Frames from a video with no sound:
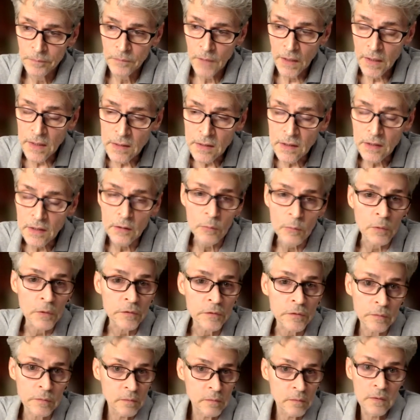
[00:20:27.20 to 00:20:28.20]
India
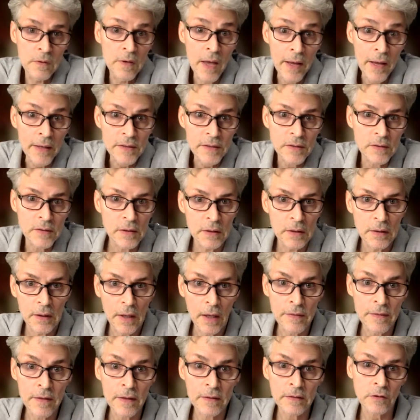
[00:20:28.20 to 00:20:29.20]
was next,
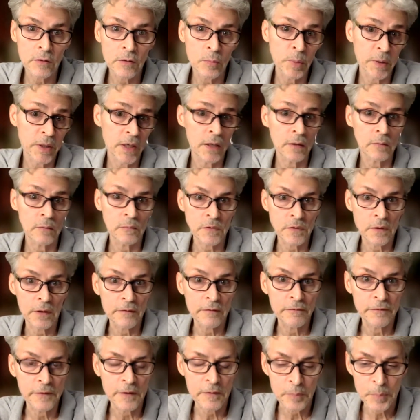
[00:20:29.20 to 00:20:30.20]
and then Japan was
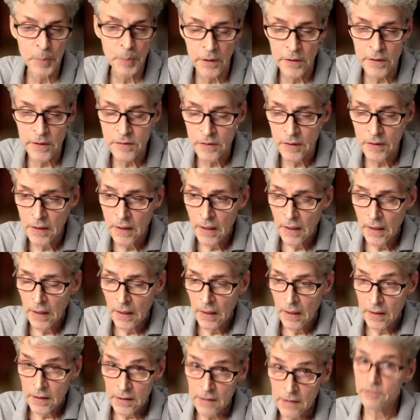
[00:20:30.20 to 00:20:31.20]
like 5th place.
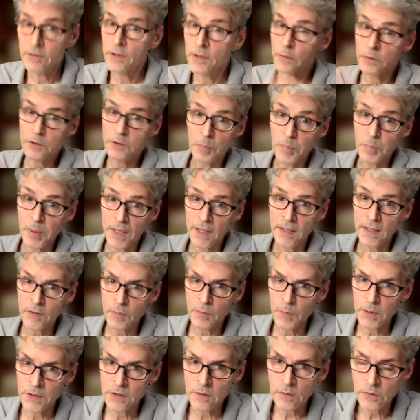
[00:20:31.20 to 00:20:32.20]
Even though Japan's
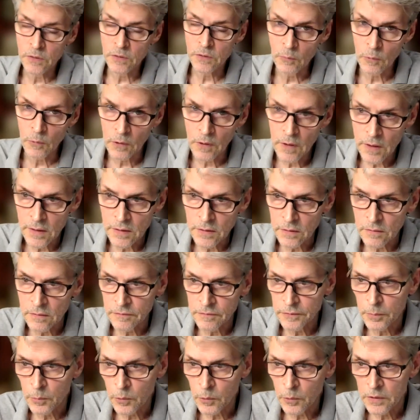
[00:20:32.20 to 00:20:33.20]
been using WordEngine
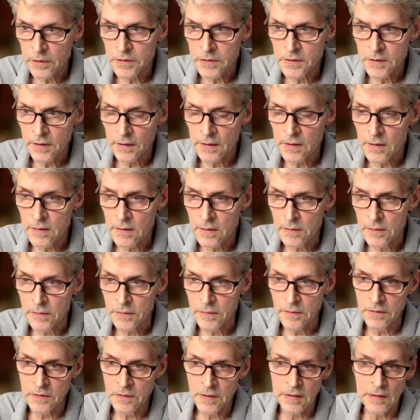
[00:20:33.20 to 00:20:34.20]
for more than 10
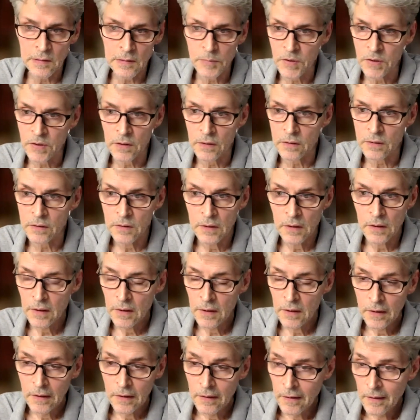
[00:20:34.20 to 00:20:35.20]
years, the teams here,
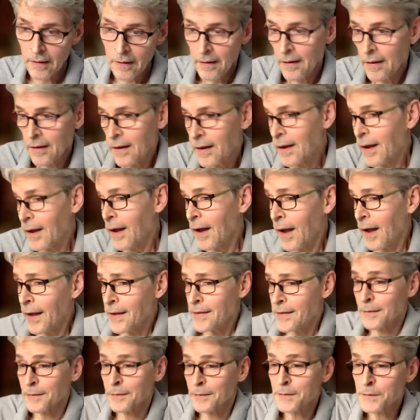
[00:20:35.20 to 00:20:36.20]

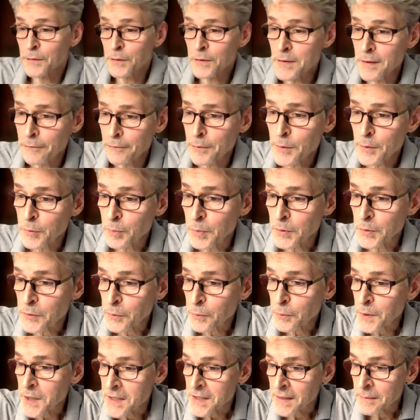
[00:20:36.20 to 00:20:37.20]
there's a difference
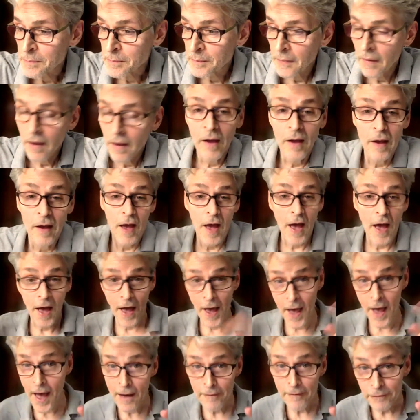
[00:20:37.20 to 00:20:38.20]
between
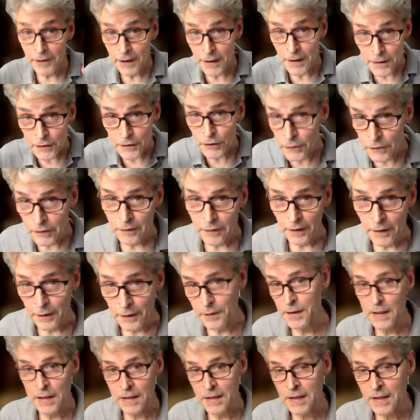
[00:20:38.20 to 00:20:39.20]
having to
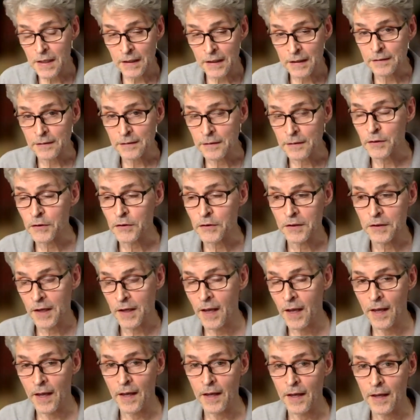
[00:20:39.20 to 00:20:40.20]
study English
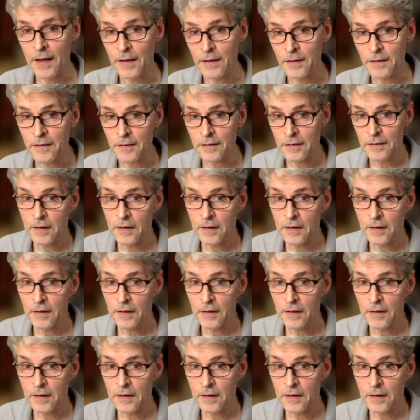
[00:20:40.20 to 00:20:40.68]
and